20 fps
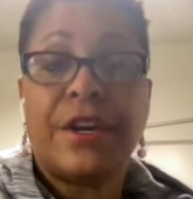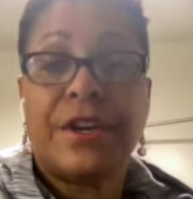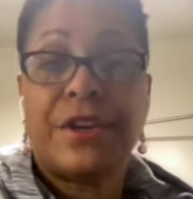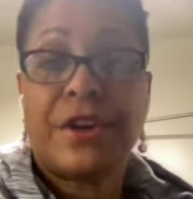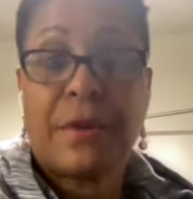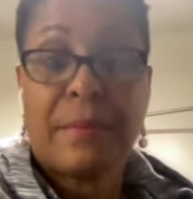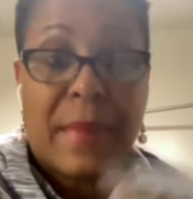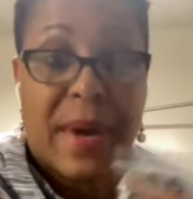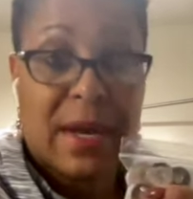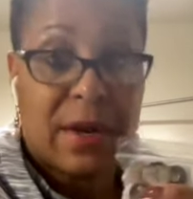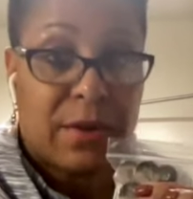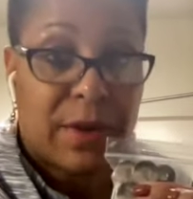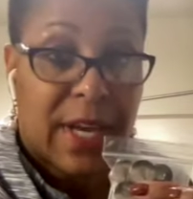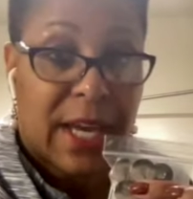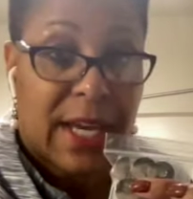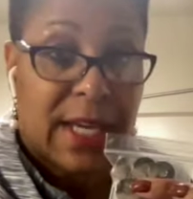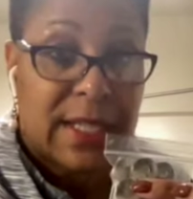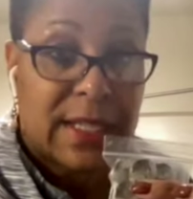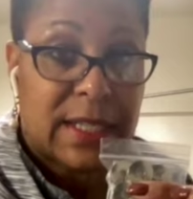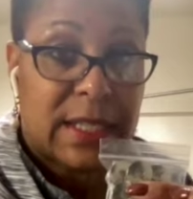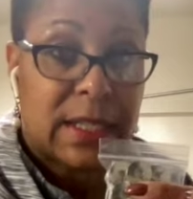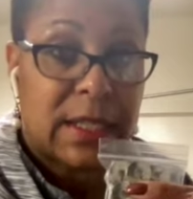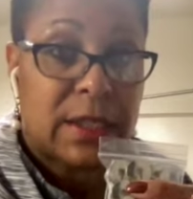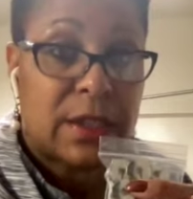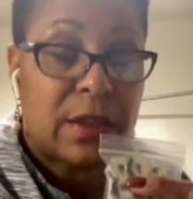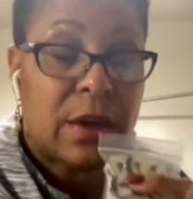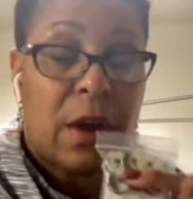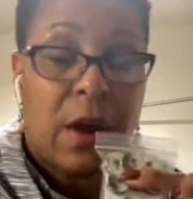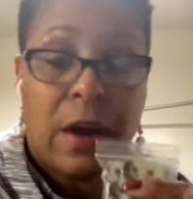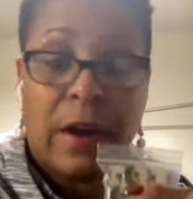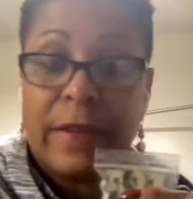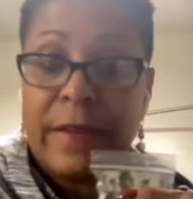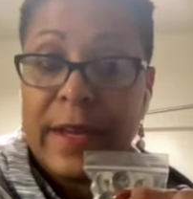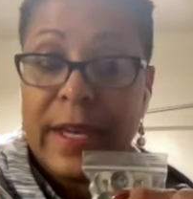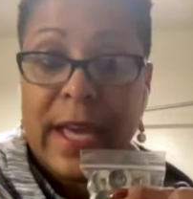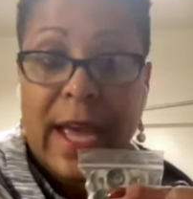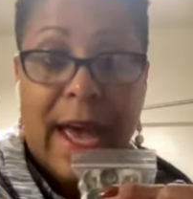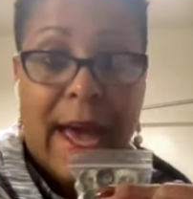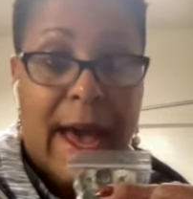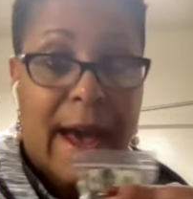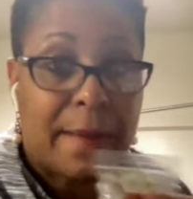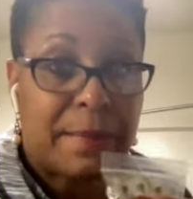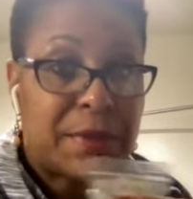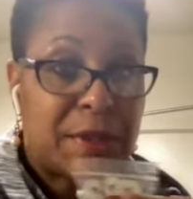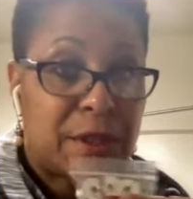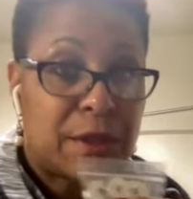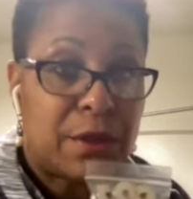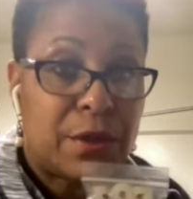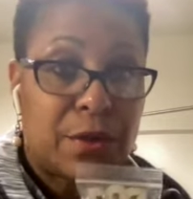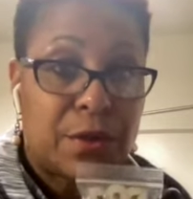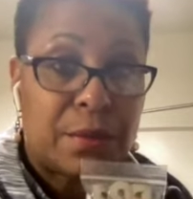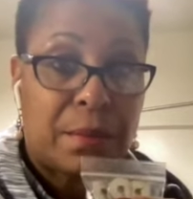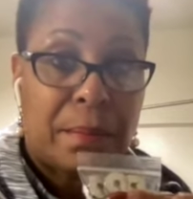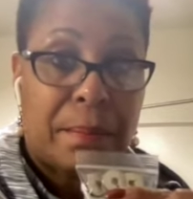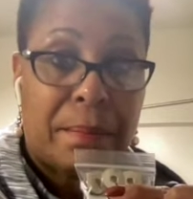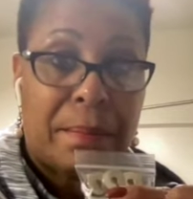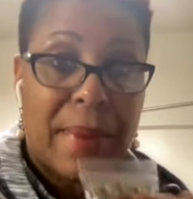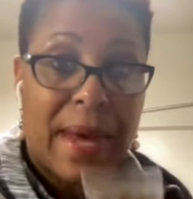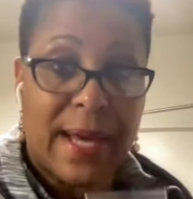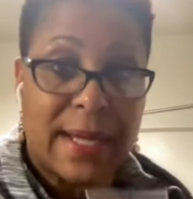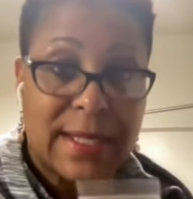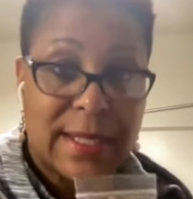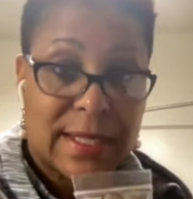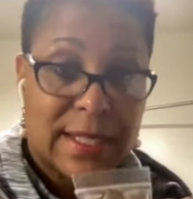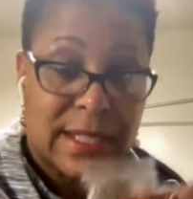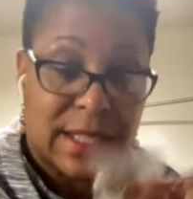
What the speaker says: your metal cases are the absolute best.